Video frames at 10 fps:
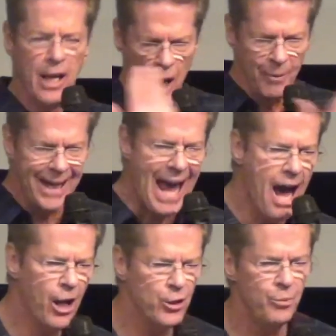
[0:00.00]
coming
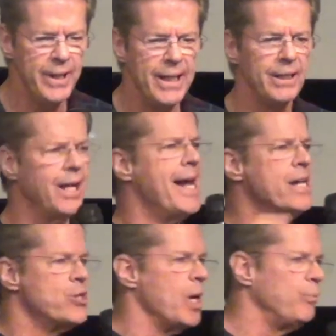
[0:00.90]
out of me, it
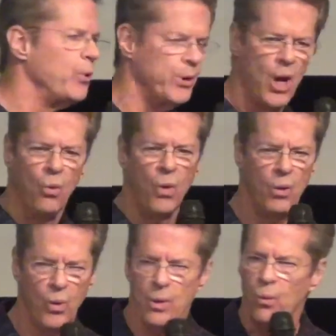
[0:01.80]
lines up with
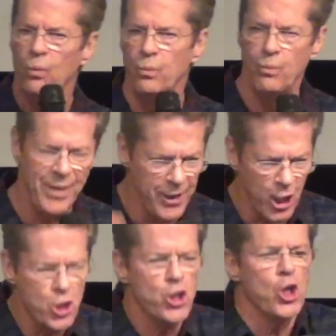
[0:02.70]
what, what, the
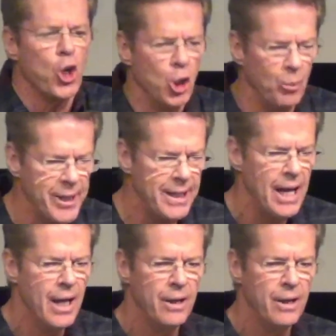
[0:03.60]
external me.